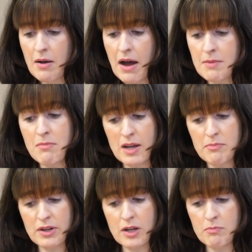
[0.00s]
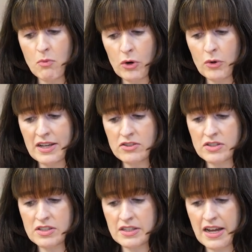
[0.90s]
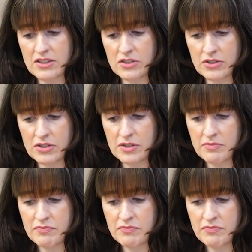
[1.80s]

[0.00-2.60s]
and it might bring up more questions than answers.